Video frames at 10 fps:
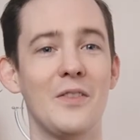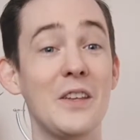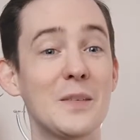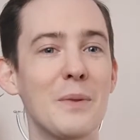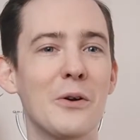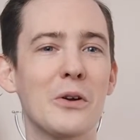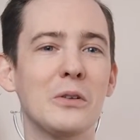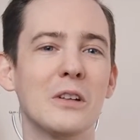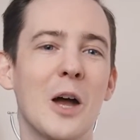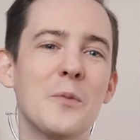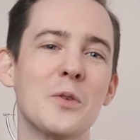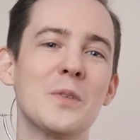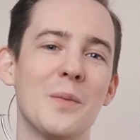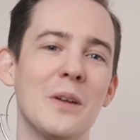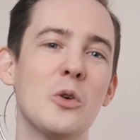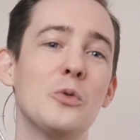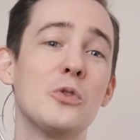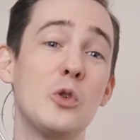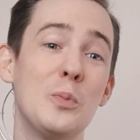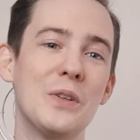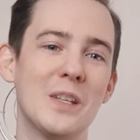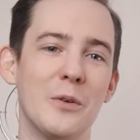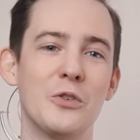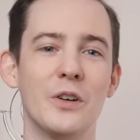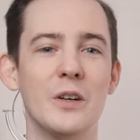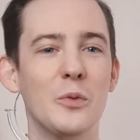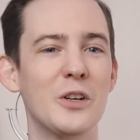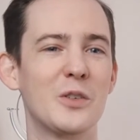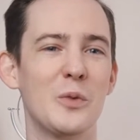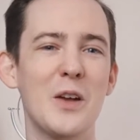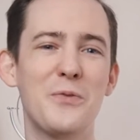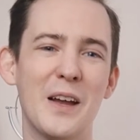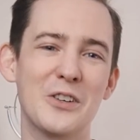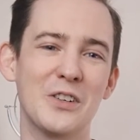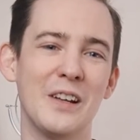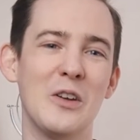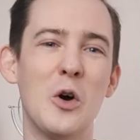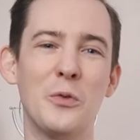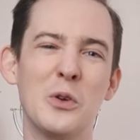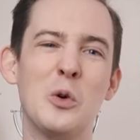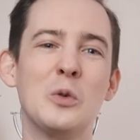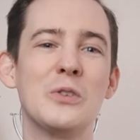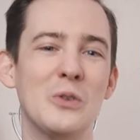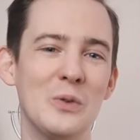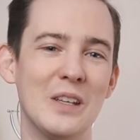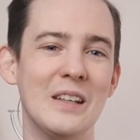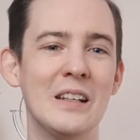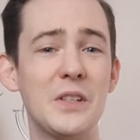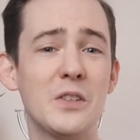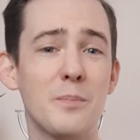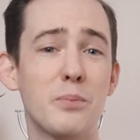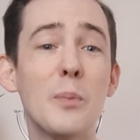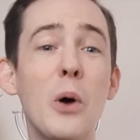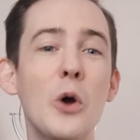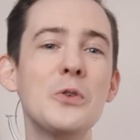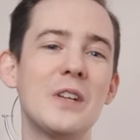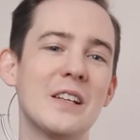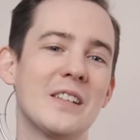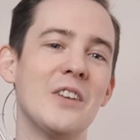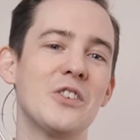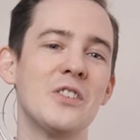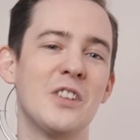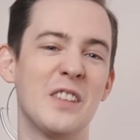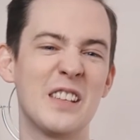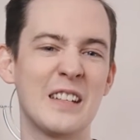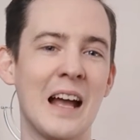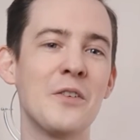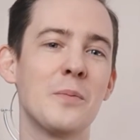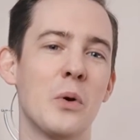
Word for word: This miracle comes from something called supersymmetry, which we affectionately often call SUSY. This is a proposed extension to the standard